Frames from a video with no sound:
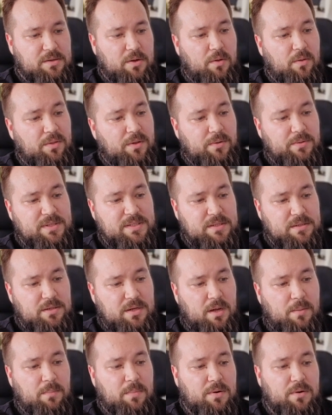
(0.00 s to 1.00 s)
Although it's a
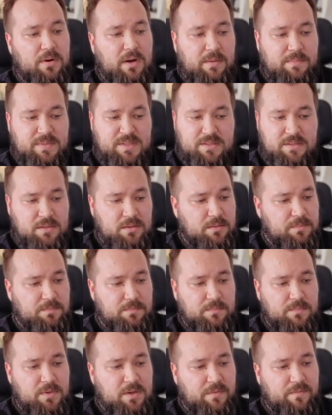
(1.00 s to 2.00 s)
number, I'm still
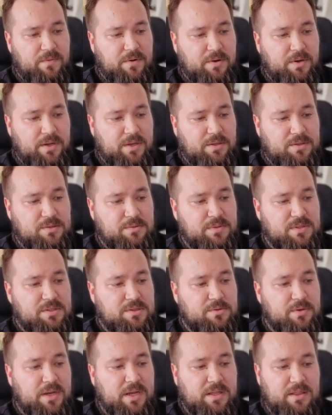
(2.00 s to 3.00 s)
converting it to a
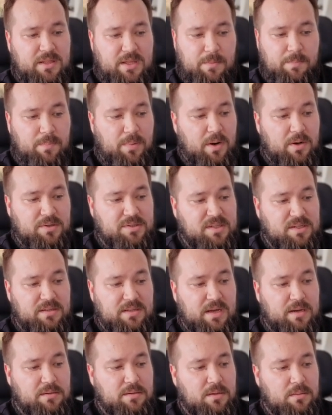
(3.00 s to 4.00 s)
string and then parsing
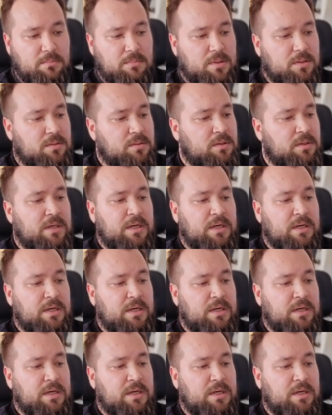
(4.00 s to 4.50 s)
that number,